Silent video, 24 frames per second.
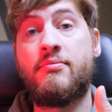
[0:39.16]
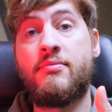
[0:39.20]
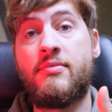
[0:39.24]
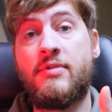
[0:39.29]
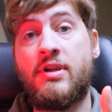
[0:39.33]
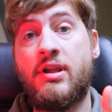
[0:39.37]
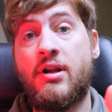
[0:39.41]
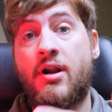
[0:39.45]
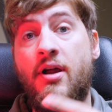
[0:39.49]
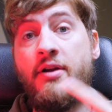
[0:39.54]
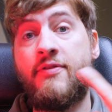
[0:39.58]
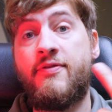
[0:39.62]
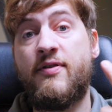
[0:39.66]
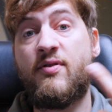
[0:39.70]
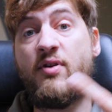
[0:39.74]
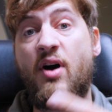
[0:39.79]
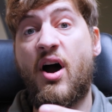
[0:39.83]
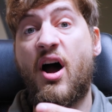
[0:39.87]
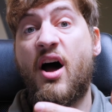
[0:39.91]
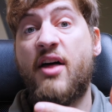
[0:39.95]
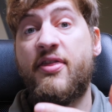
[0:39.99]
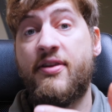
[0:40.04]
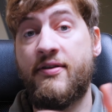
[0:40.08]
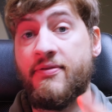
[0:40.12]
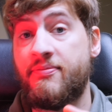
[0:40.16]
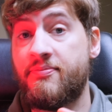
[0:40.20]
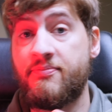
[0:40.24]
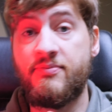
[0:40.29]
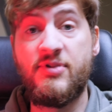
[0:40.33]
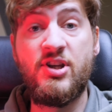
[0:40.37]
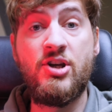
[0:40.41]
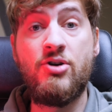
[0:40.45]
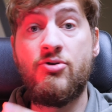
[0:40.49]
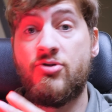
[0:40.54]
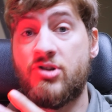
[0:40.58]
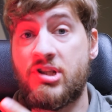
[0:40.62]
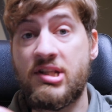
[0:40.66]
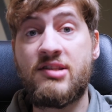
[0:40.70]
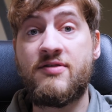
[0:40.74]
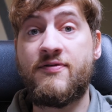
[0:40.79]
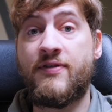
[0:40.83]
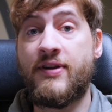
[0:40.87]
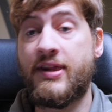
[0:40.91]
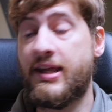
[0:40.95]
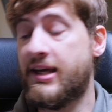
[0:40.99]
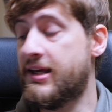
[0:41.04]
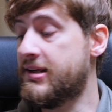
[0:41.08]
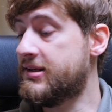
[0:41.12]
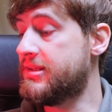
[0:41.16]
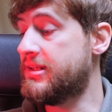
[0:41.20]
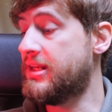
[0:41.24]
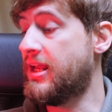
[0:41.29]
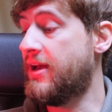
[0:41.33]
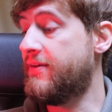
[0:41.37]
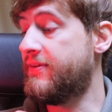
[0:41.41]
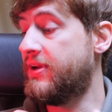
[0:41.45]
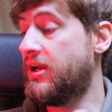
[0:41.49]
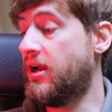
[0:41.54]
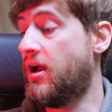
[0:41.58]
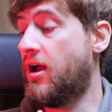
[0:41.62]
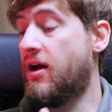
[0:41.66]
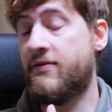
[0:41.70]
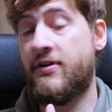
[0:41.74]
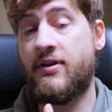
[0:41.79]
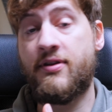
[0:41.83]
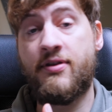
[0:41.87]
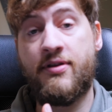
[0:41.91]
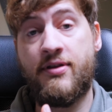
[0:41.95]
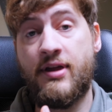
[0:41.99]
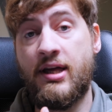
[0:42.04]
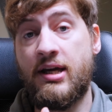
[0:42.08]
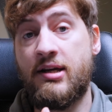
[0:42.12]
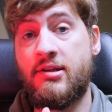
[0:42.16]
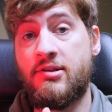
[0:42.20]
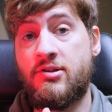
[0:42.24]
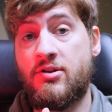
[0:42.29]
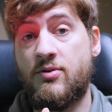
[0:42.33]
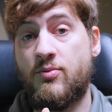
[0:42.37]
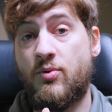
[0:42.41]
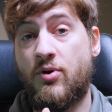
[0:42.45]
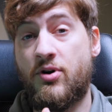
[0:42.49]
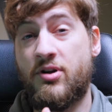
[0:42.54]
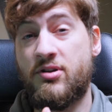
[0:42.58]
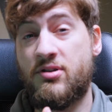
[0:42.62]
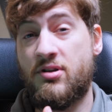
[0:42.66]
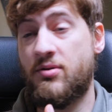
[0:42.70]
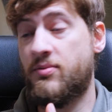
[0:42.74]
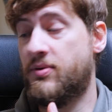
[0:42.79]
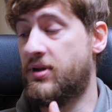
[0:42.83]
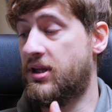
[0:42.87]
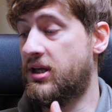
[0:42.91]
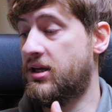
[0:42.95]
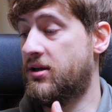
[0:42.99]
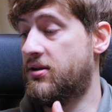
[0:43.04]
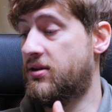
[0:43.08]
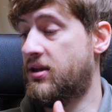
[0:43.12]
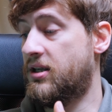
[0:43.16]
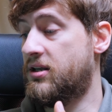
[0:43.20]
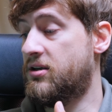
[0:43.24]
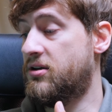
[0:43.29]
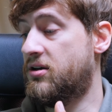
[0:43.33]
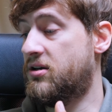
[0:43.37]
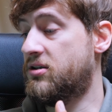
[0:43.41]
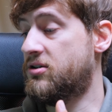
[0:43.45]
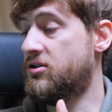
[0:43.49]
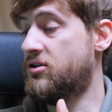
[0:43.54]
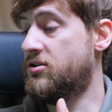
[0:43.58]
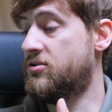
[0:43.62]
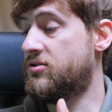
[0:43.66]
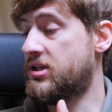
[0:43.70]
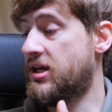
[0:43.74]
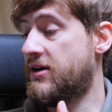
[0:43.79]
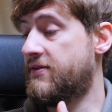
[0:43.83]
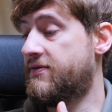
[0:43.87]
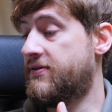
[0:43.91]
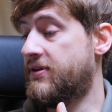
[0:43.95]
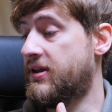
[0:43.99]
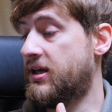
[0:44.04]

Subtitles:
you know, if you've got other uses for this and having other things you want to do with it, then you can use that for